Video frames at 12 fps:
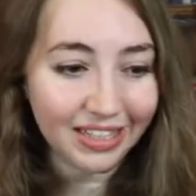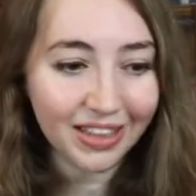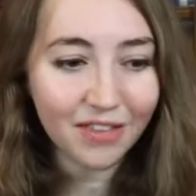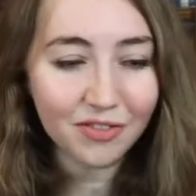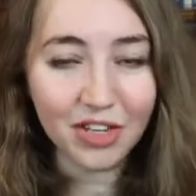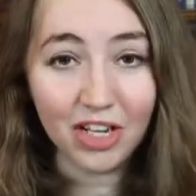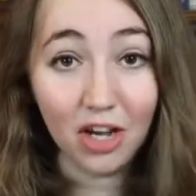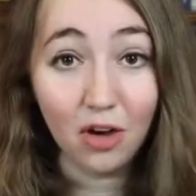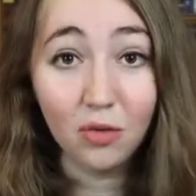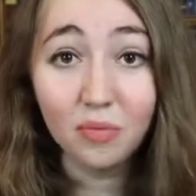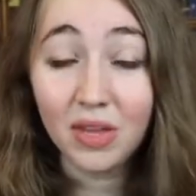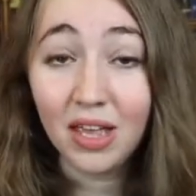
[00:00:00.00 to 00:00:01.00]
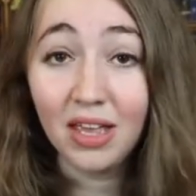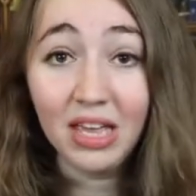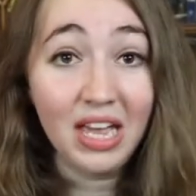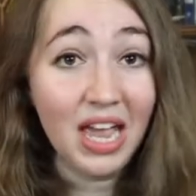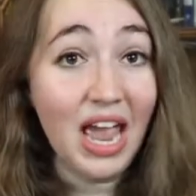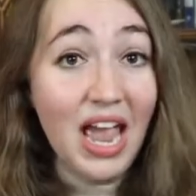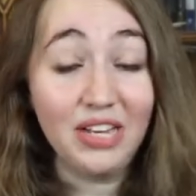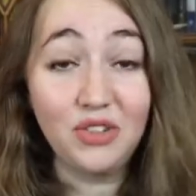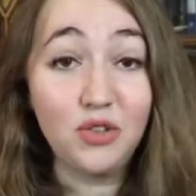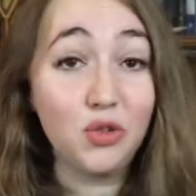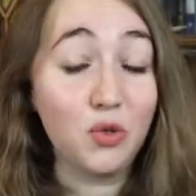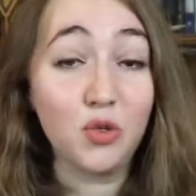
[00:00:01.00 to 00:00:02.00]
that video, and
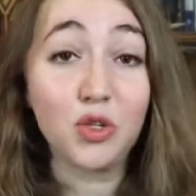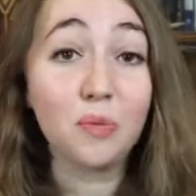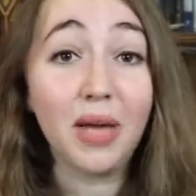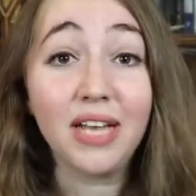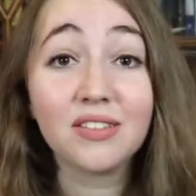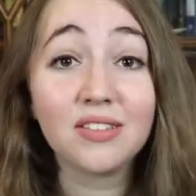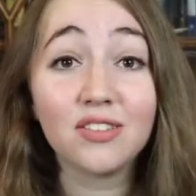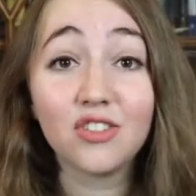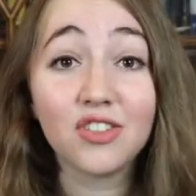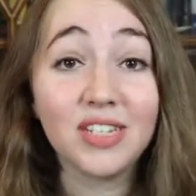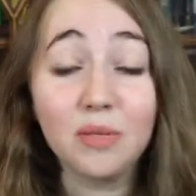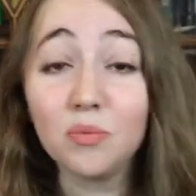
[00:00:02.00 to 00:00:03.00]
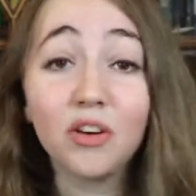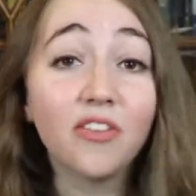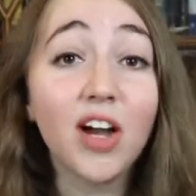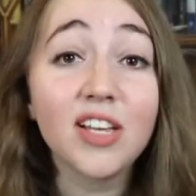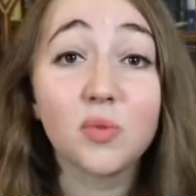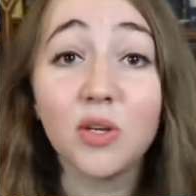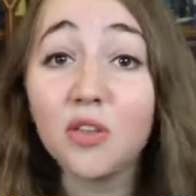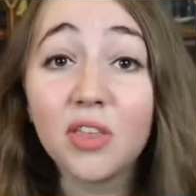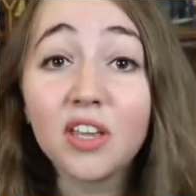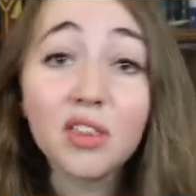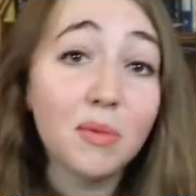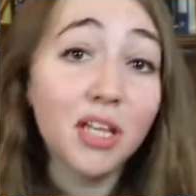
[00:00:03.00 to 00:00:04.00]
do your best to just improvise what you
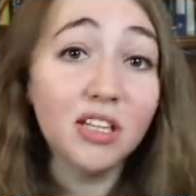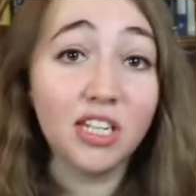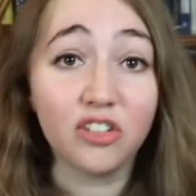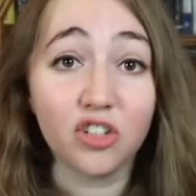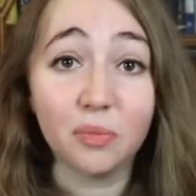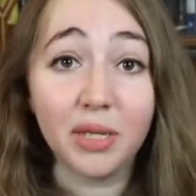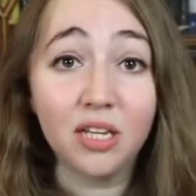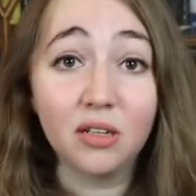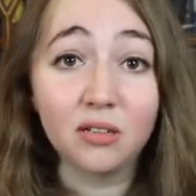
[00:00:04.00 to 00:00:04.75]
think the melody should be.